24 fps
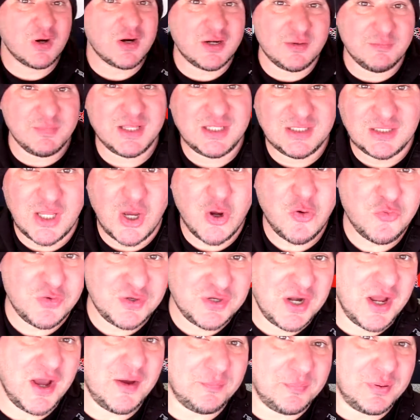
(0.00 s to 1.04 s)
gonna be
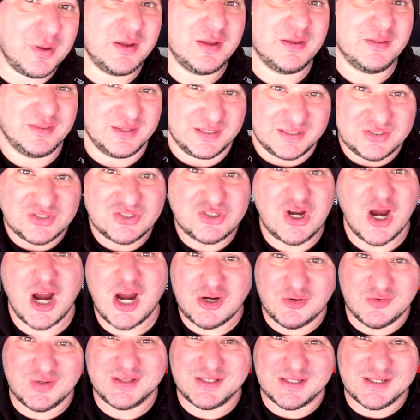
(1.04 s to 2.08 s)
loading up this Char
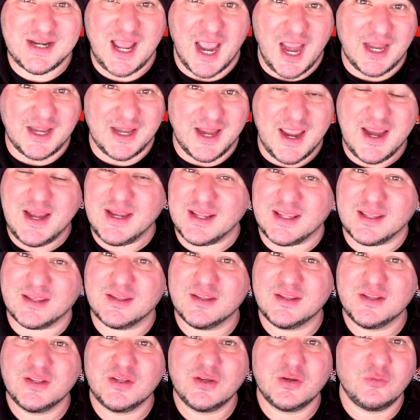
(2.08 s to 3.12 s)
Griller 980
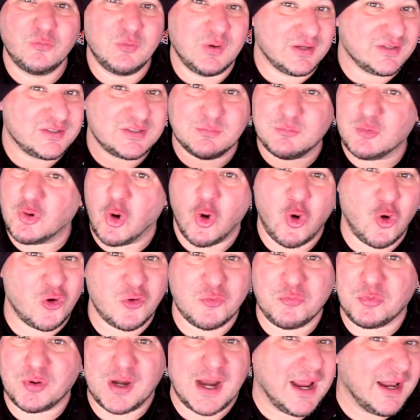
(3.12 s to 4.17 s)
with some
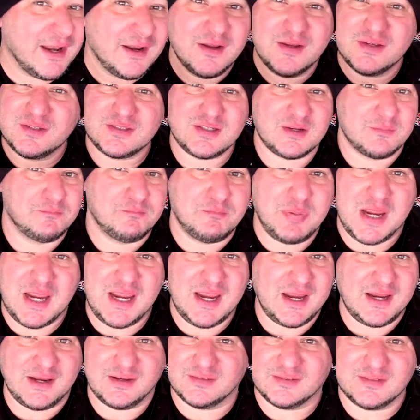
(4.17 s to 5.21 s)
cornbread, some
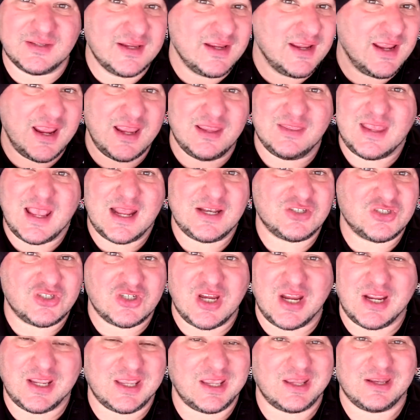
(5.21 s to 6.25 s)
beans, and that
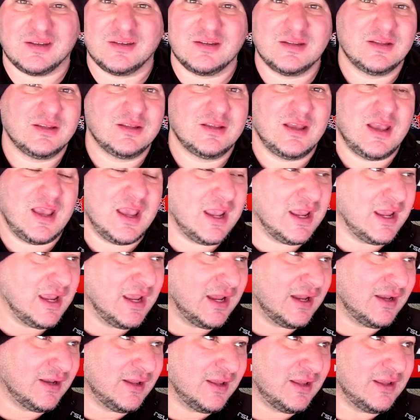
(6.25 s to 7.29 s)
chicken.
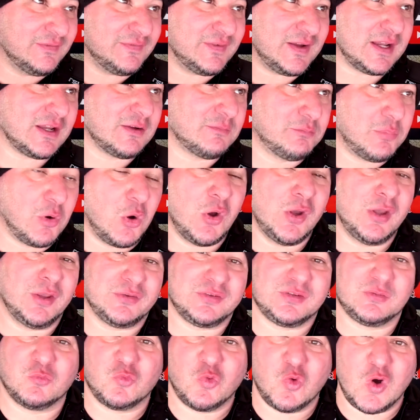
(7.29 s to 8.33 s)
And if I could boil
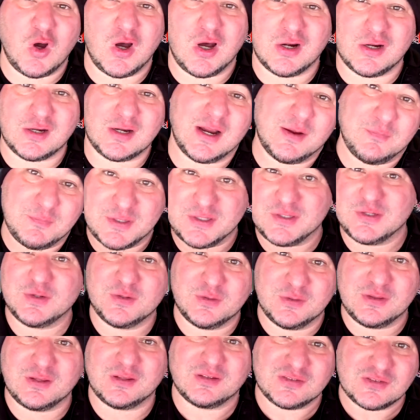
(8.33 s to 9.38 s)
some water, I would
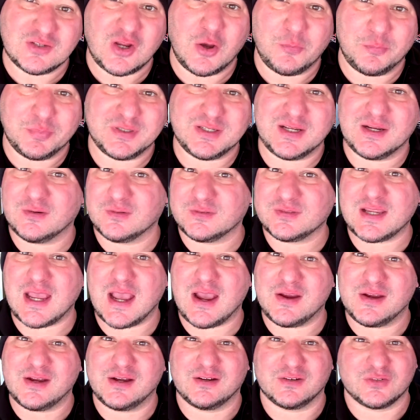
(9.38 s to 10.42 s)
do the salt potatoes
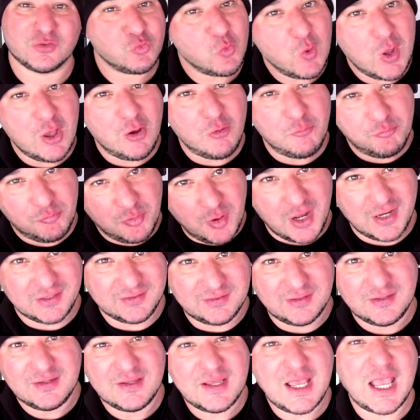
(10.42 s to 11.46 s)
out here as well,
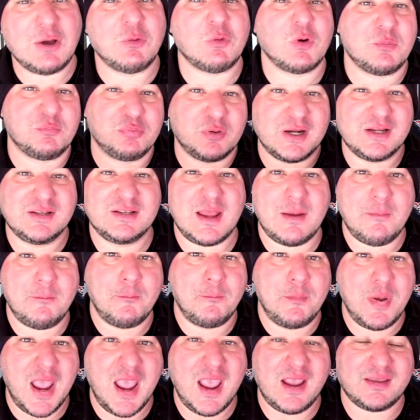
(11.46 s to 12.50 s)
but I will bring them
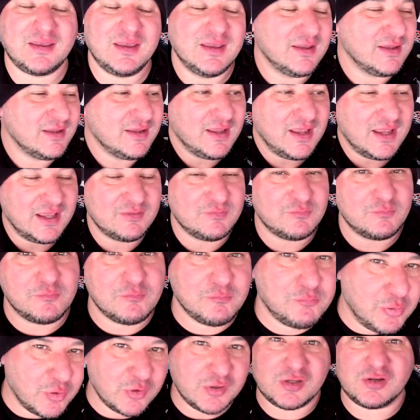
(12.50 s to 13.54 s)
back and
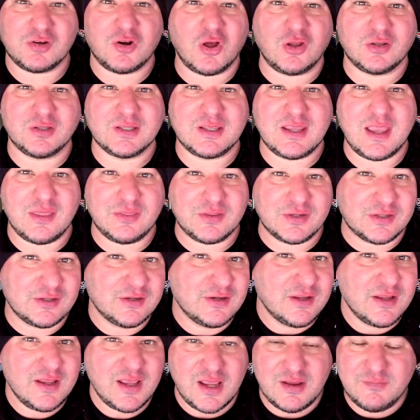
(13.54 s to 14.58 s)
put it all together
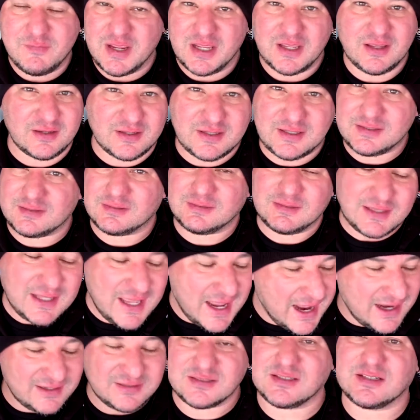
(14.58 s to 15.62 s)
and make a
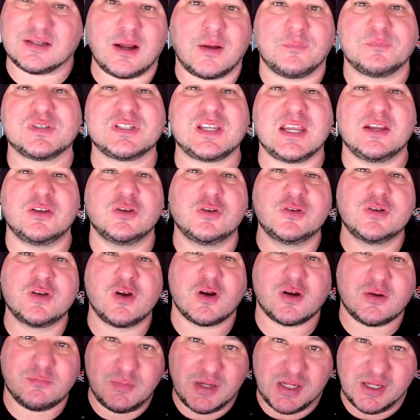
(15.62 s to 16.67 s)
classic upstate New
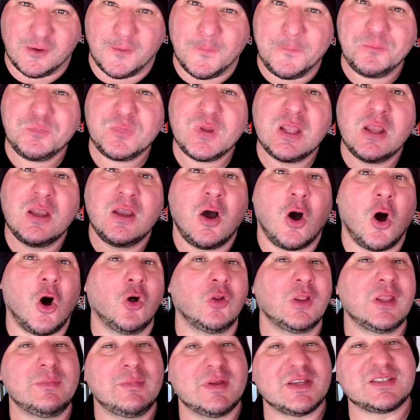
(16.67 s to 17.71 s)
York meal.
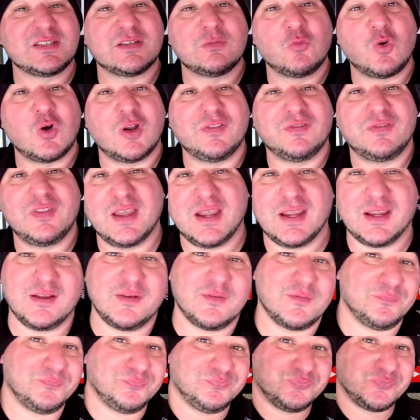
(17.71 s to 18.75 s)
Only missing one thing,
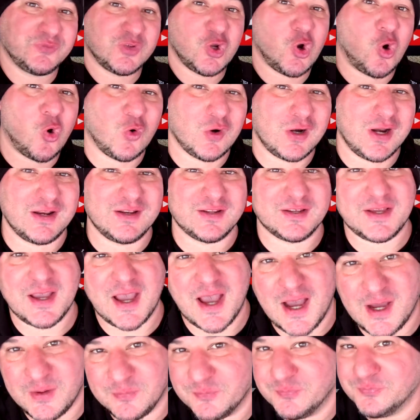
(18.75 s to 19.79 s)
corn on the
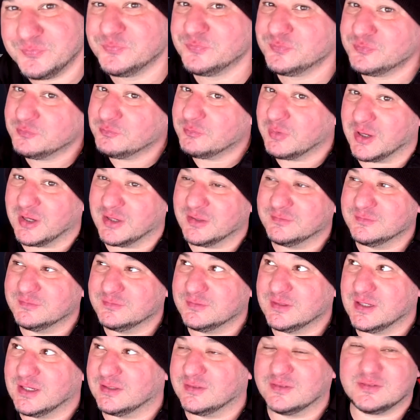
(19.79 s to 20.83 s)
cob, but
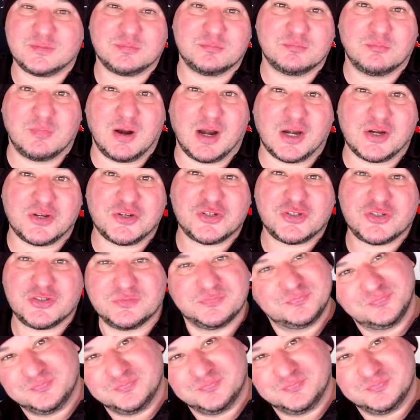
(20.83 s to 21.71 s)
it's March.